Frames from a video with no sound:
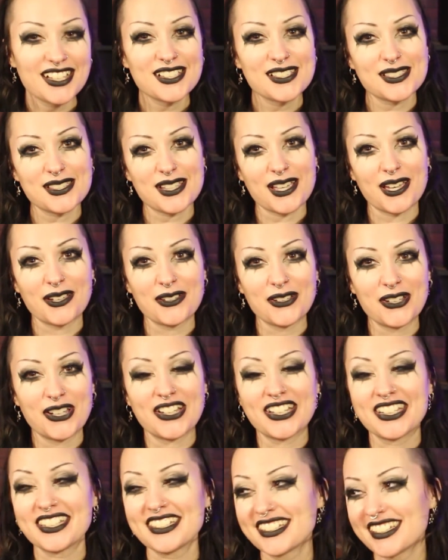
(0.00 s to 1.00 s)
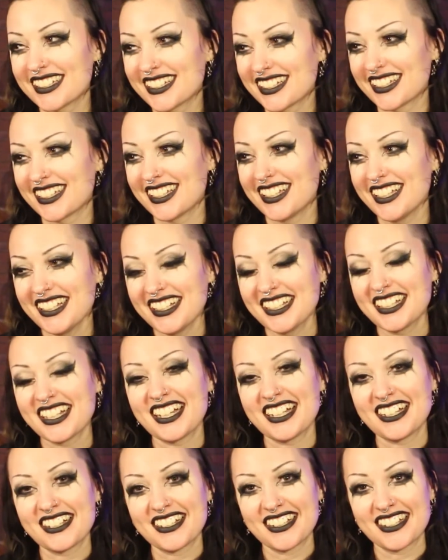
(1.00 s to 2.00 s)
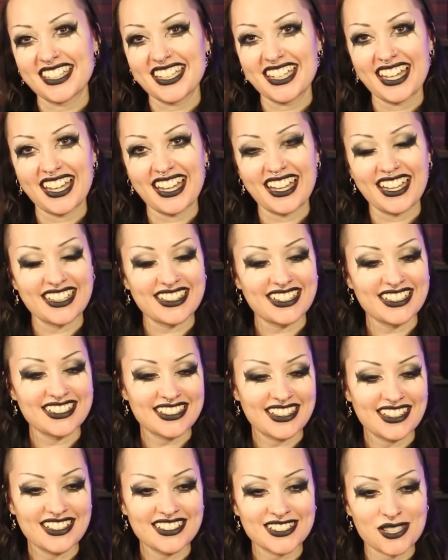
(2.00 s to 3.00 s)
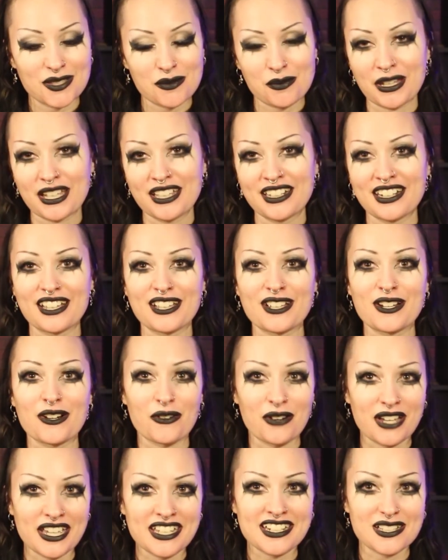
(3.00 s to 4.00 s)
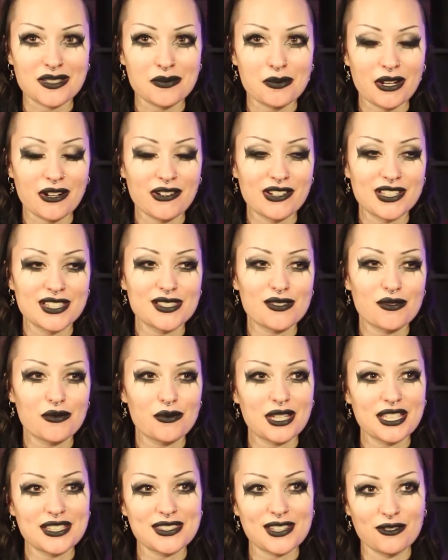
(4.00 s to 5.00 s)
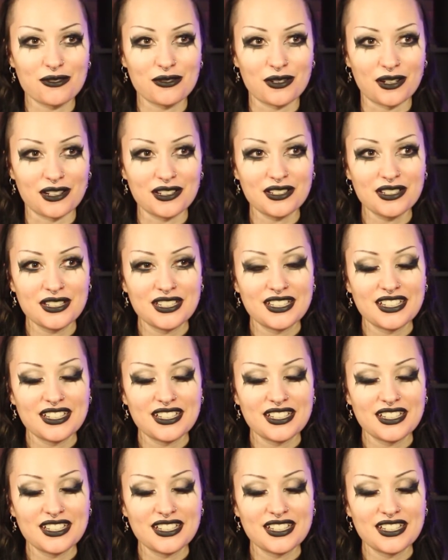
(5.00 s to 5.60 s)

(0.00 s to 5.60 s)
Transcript: So yeah, this has been a great experience for me so far,